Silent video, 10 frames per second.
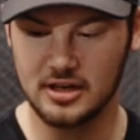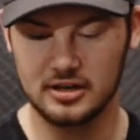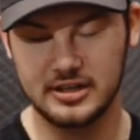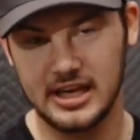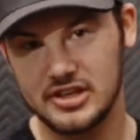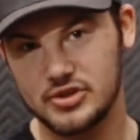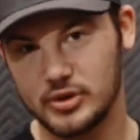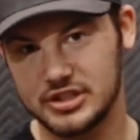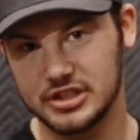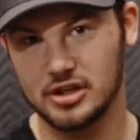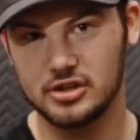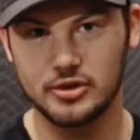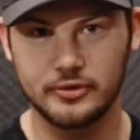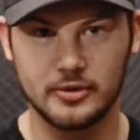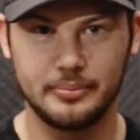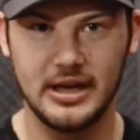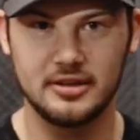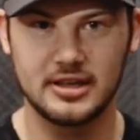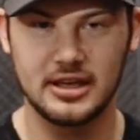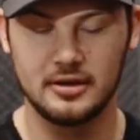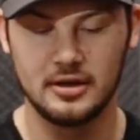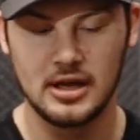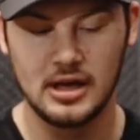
card case, which is also from Pelican.